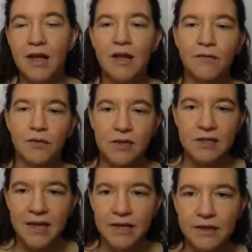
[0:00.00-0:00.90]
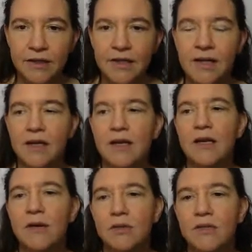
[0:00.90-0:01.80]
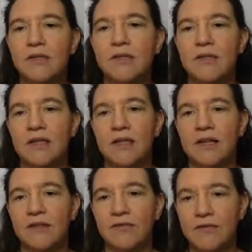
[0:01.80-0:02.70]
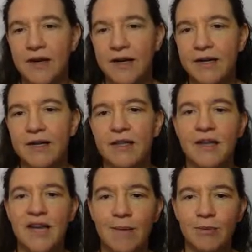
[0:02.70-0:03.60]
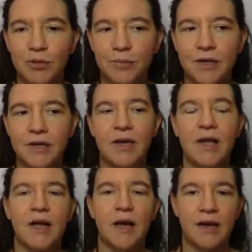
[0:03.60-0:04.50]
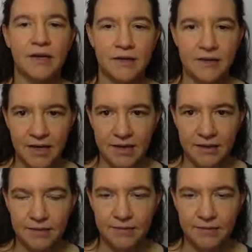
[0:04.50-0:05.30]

A few days later, he notices that there's a fire in the garbage bin under his desk.